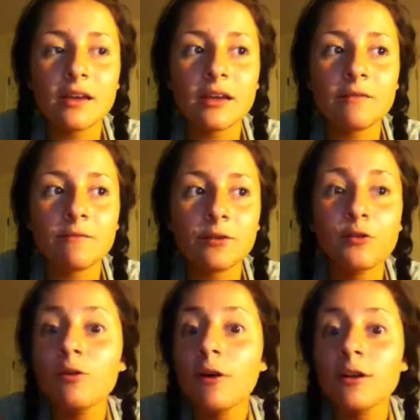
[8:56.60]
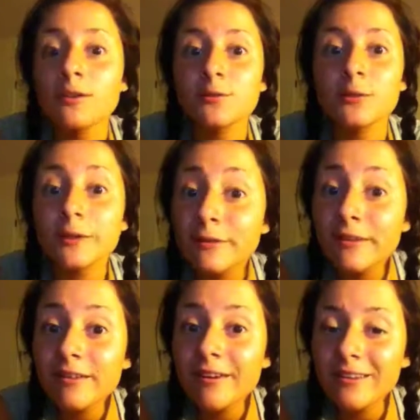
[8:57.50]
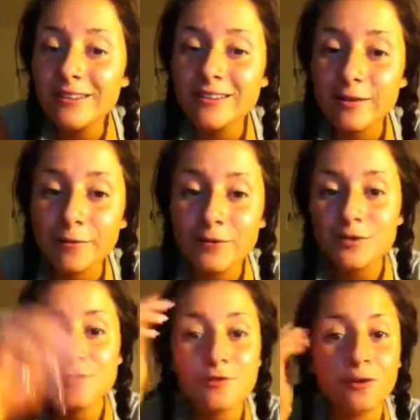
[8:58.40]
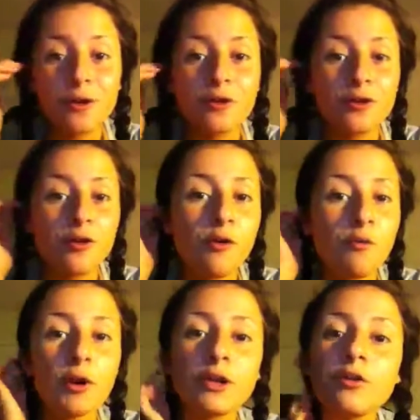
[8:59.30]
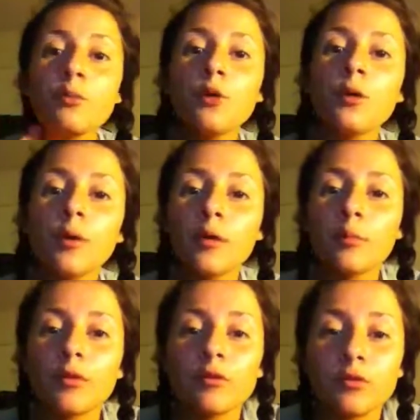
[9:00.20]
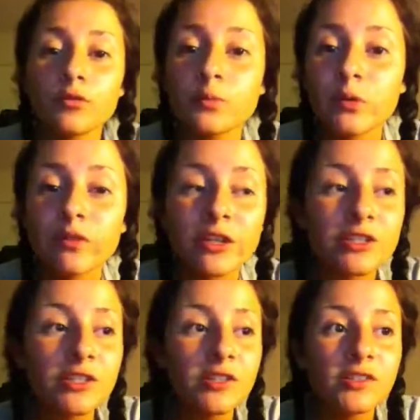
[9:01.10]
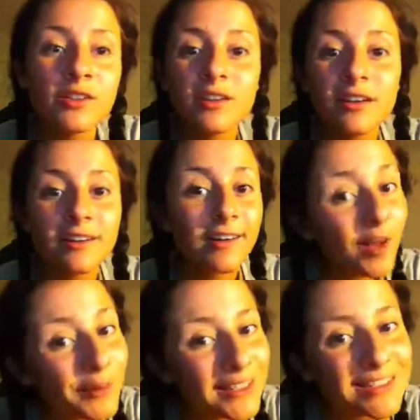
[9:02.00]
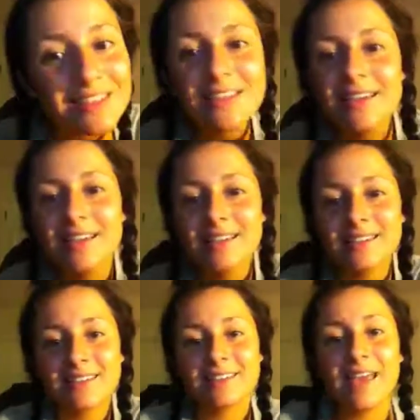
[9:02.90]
if you also want to go to the colleges I want to, or know, want to know more about those professions, comment. So